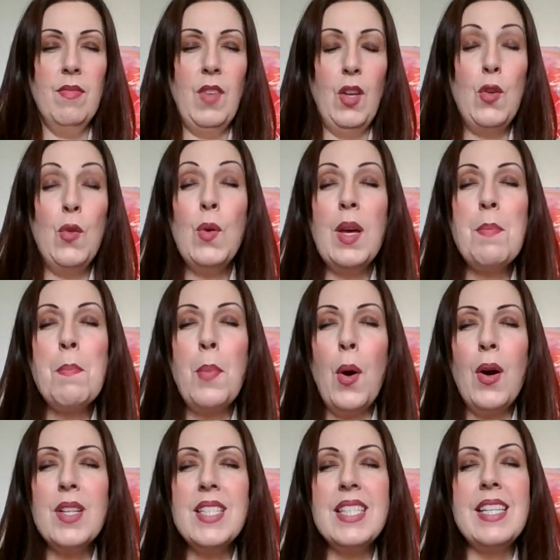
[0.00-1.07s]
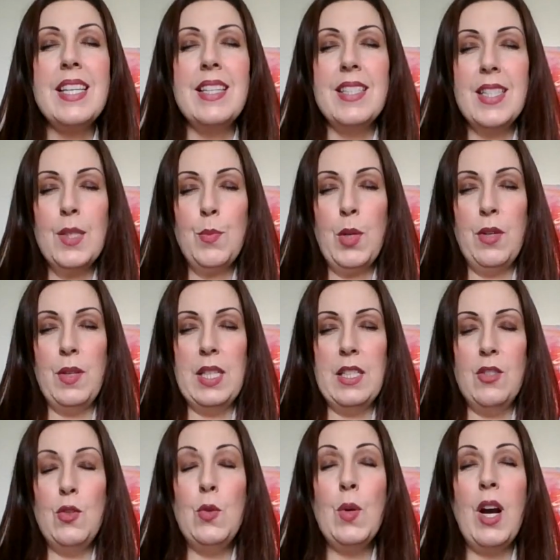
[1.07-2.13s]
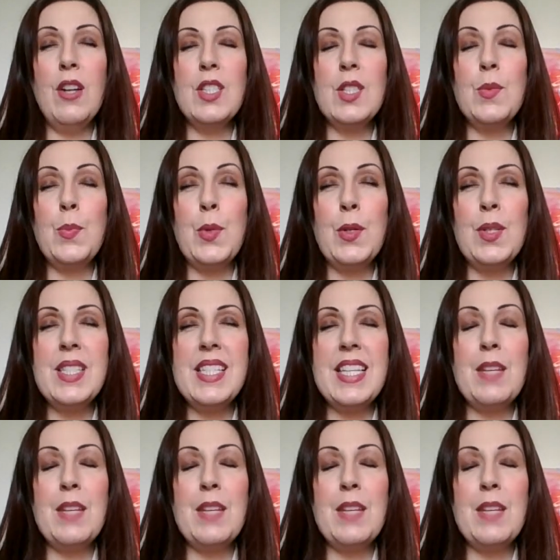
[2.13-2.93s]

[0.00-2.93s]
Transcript: You embody spirit. You are spirit